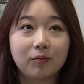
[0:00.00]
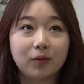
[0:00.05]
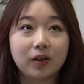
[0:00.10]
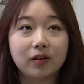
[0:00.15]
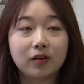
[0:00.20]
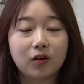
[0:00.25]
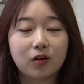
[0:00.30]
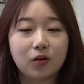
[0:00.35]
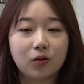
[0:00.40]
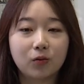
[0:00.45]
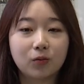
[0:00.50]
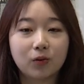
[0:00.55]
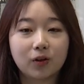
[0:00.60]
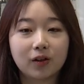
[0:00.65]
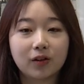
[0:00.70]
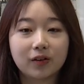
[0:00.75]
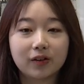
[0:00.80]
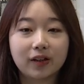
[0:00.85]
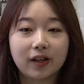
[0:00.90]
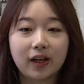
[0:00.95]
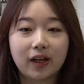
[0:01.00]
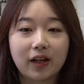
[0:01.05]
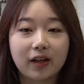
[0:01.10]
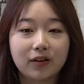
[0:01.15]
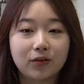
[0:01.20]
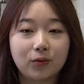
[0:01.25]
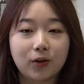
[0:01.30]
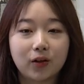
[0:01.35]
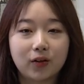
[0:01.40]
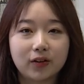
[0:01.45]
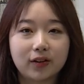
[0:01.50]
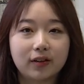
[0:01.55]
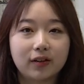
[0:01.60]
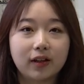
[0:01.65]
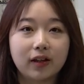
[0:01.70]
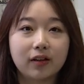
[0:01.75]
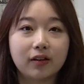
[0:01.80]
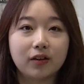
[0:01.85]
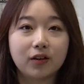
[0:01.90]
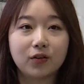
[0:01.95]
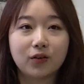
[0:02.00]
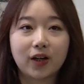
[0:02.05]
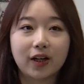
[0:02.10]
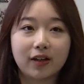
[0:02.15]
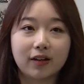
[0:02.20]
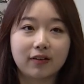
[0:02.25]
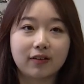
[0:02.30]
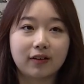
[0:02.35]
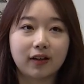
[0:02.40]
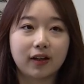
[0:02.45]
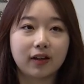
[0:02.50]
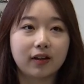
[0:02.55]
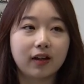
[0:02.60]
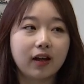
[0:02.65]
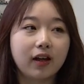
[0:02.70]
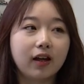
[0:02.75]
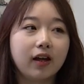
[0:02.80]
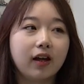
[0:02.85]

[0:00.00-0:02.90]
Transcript: in the whole world as well as in the United States.